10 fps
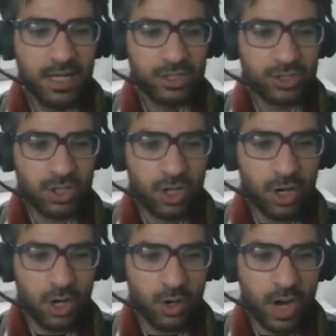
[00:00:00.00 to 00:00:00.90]

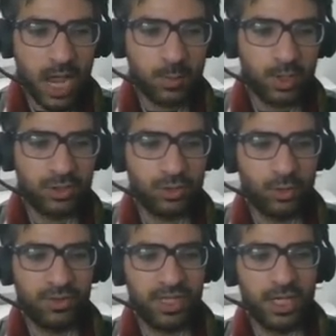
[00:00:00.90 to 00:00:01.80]
So I will
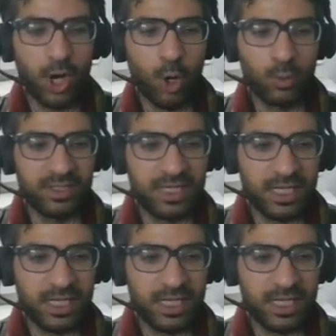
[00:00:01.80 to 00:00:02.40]
do the old